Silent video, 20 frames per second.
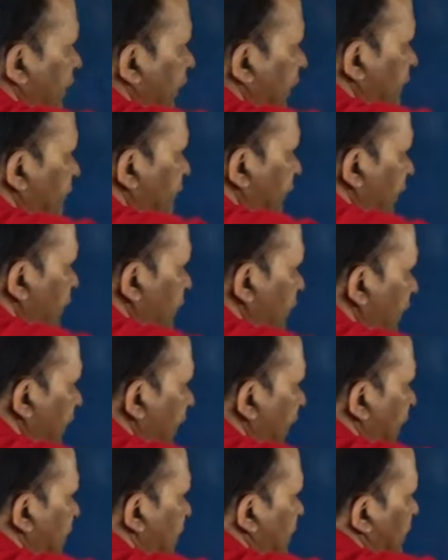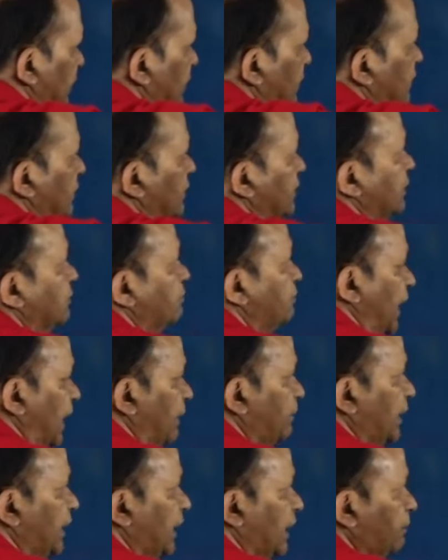can, when you react
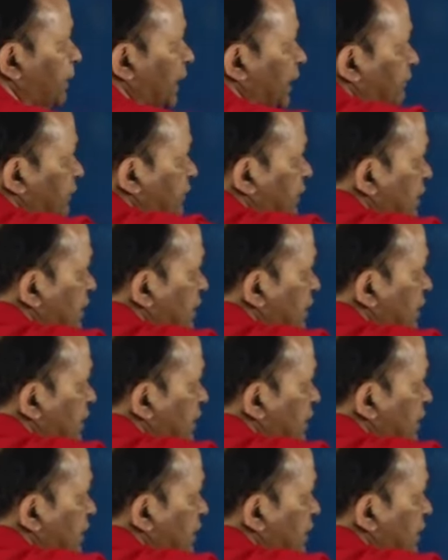primary amine with